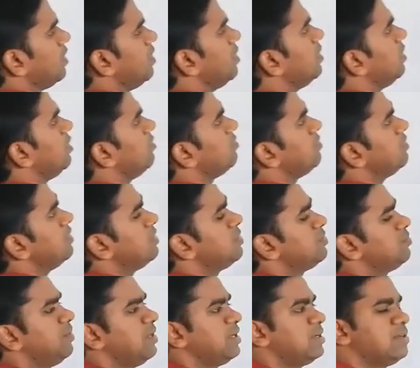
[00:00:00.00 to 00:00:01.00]
If
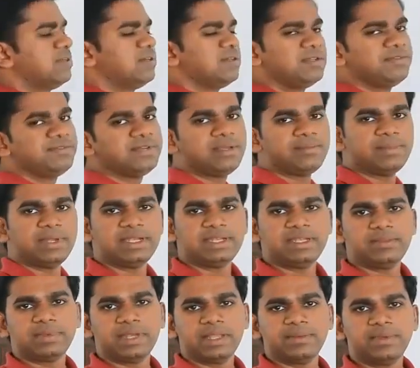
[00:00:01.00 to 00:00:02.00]
this vector, if I
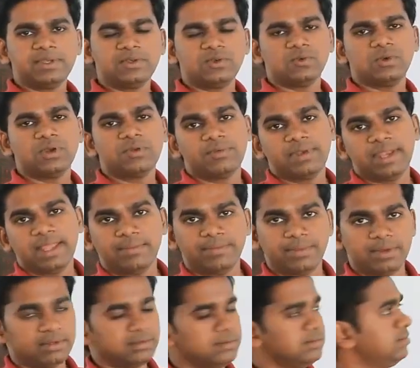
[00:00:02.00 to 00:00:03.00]
multiply by 2, what will
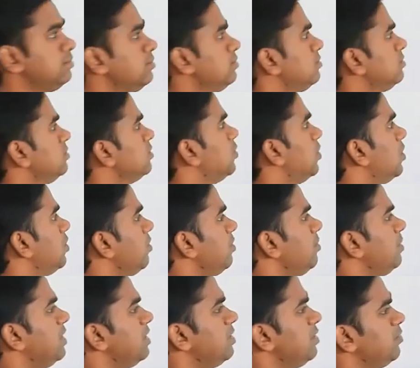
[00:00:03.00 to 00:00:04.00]
happen? What
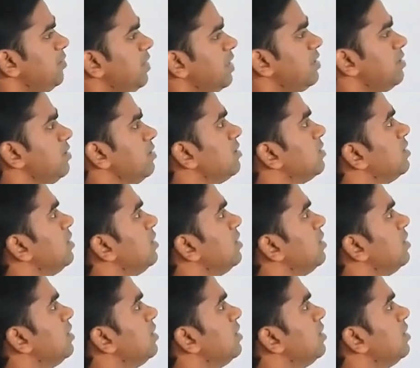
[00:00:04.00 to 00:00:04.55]
will be the new vector?